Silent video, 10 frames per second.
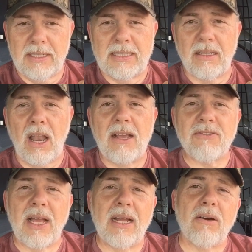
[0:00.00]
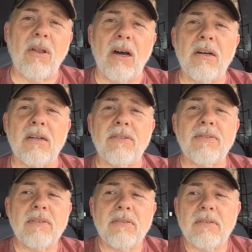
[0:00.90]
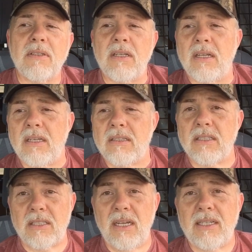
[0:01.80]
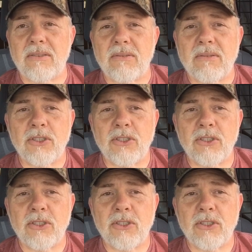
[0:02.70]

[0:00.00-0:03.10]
in the life cycle of the snail.